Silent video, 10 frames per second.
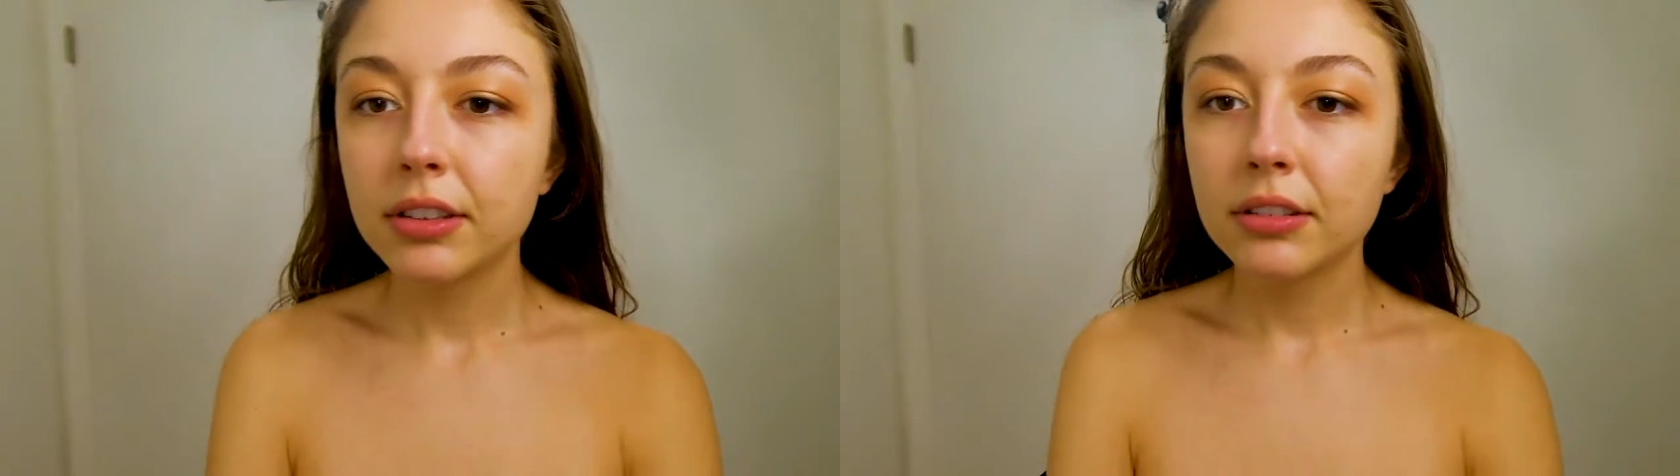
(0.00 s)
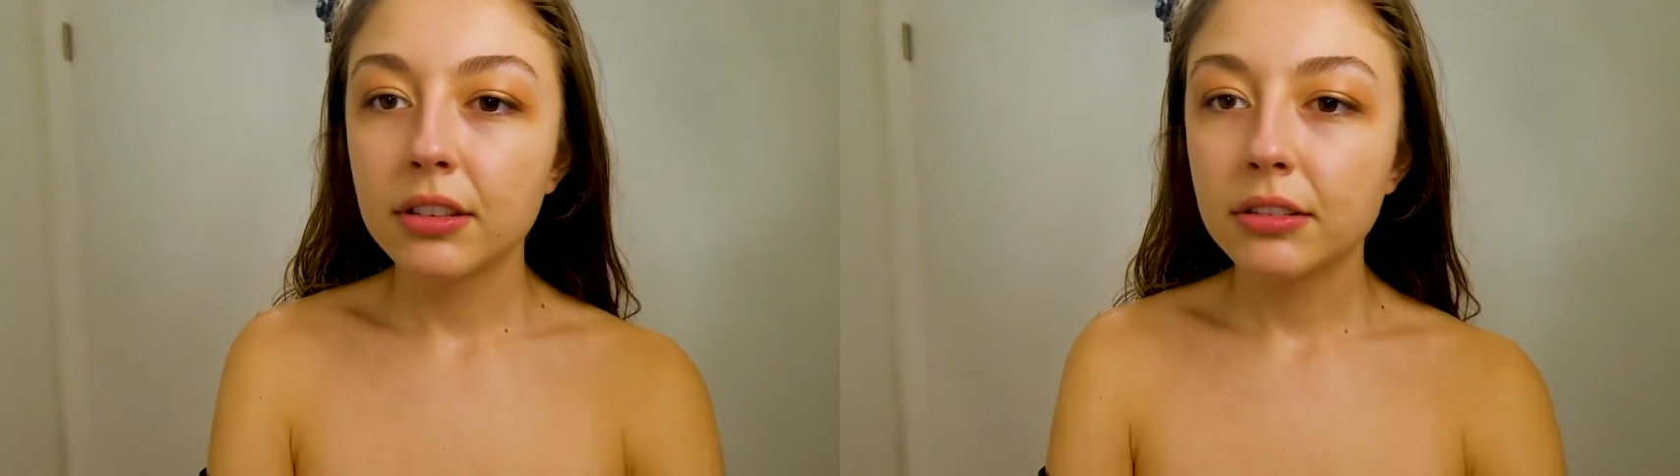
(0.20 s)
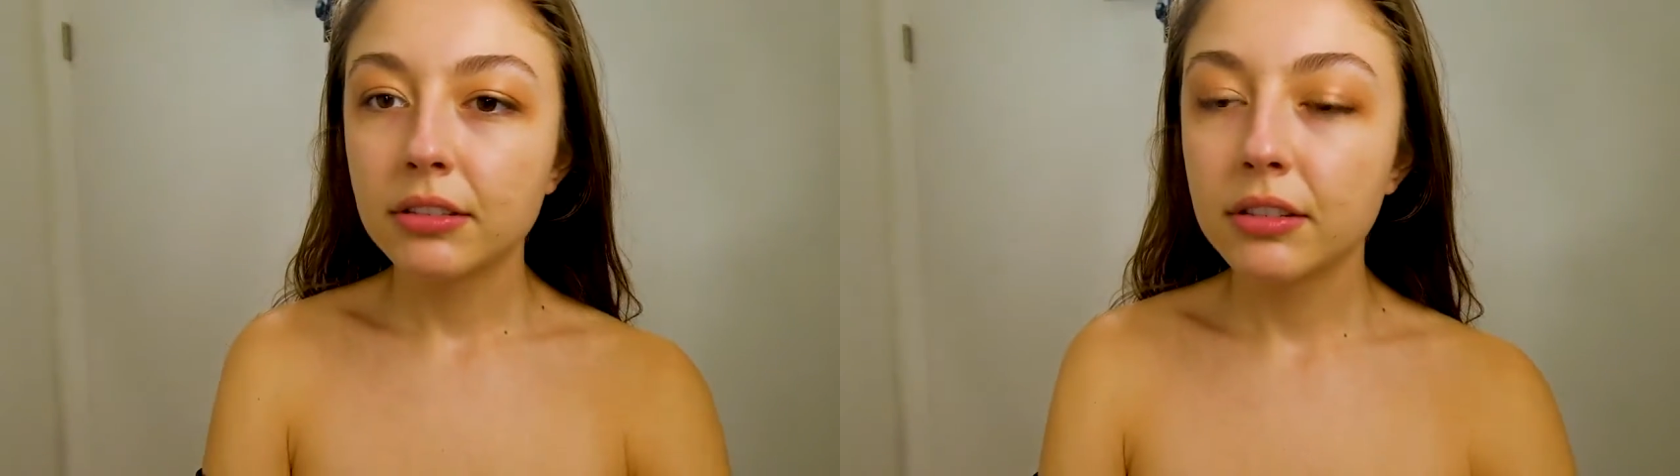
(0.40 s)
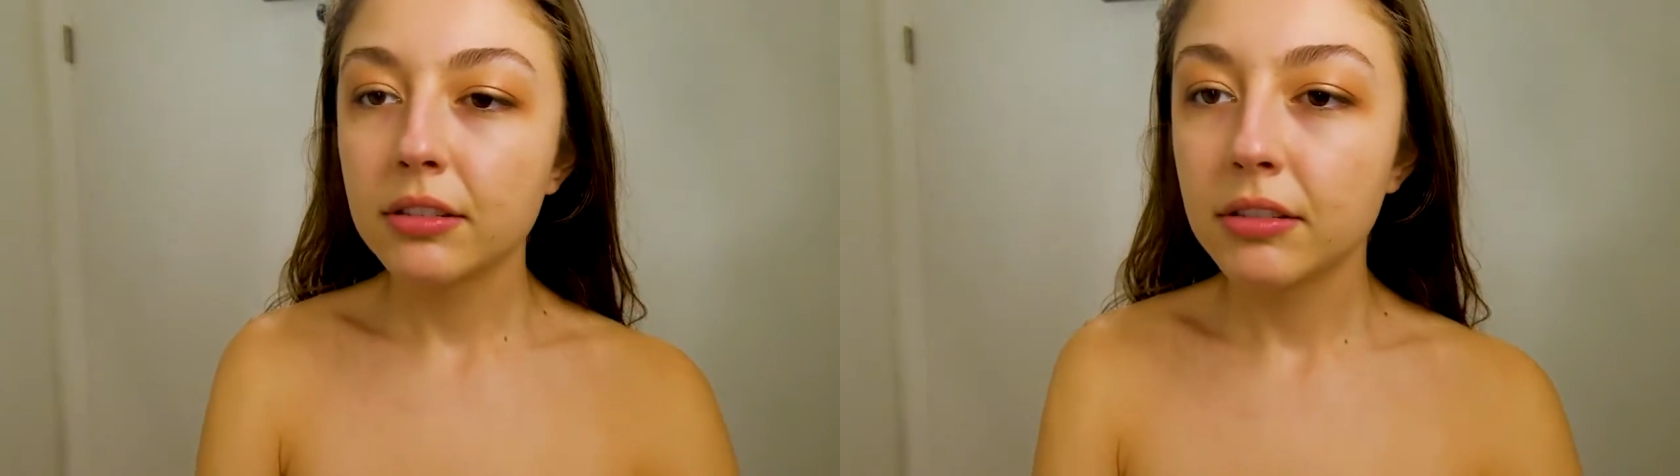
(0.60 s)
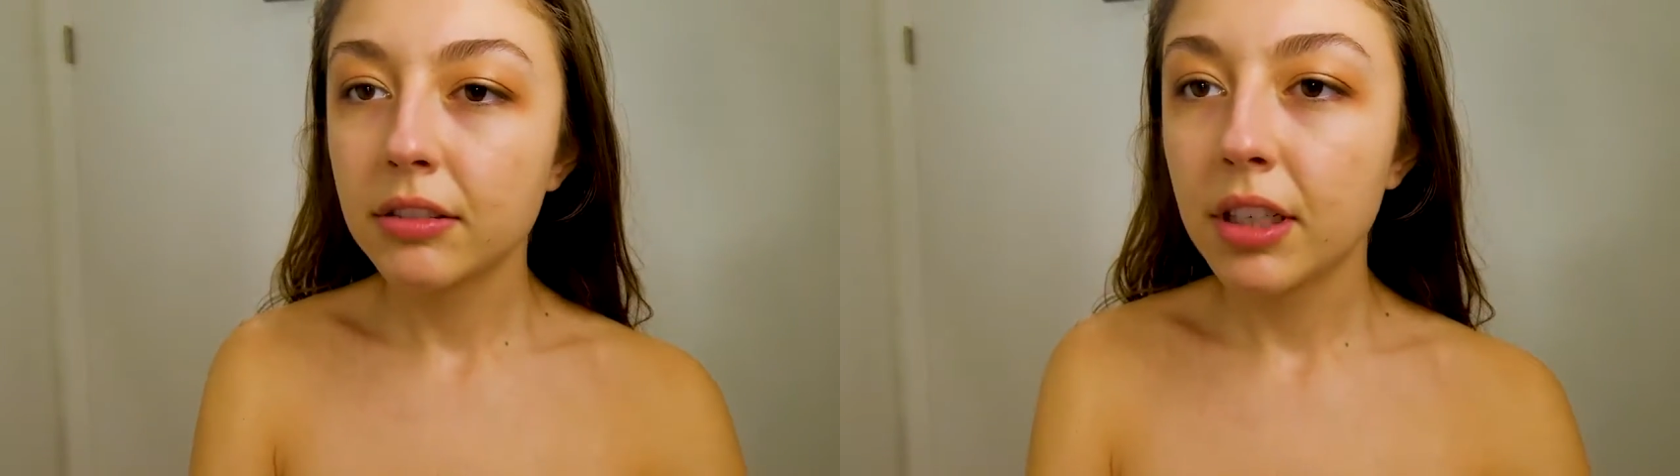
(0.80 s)
just, I don't
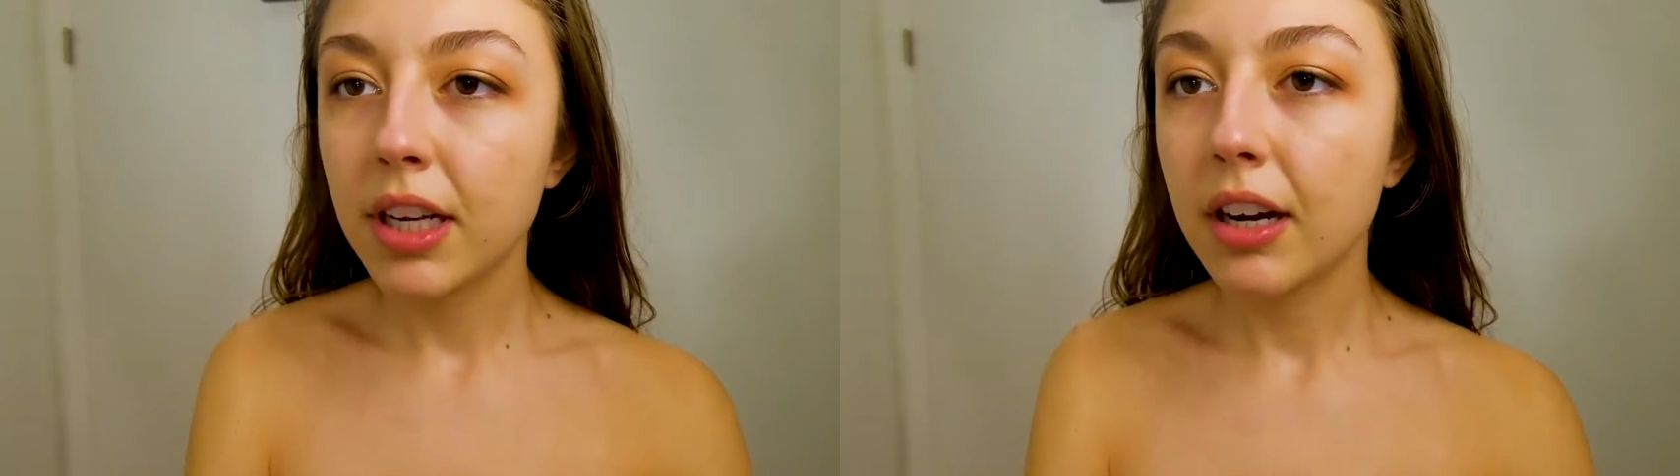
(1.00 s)
know. It's